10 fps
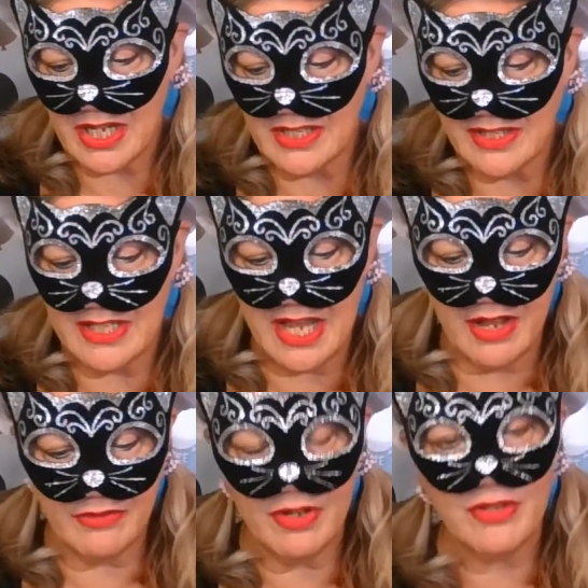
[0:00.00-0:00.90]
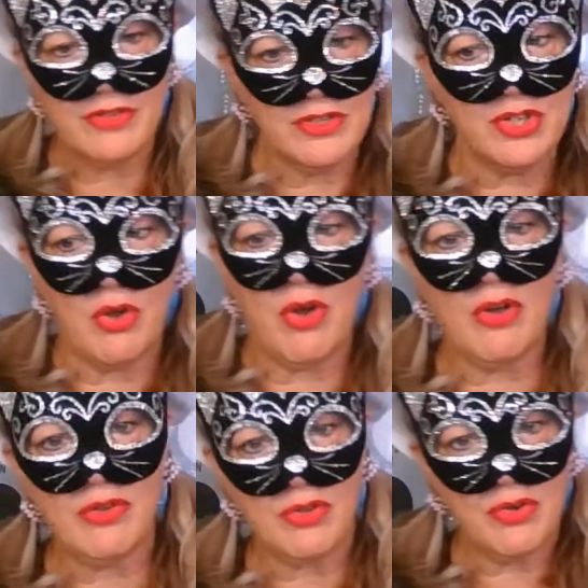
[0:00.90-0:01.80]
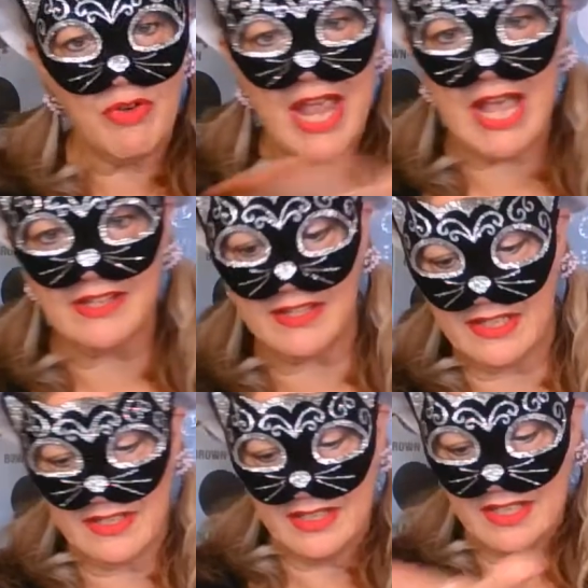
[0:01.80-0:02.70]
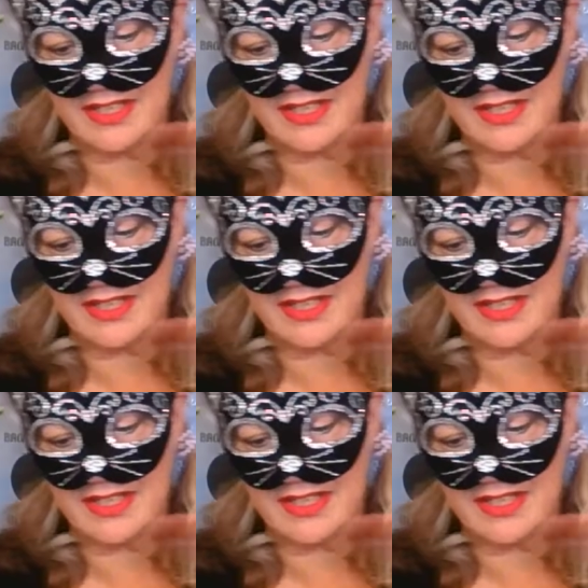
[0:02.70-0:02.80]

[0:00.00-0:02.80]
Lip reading: cuts down the tall grass. This is a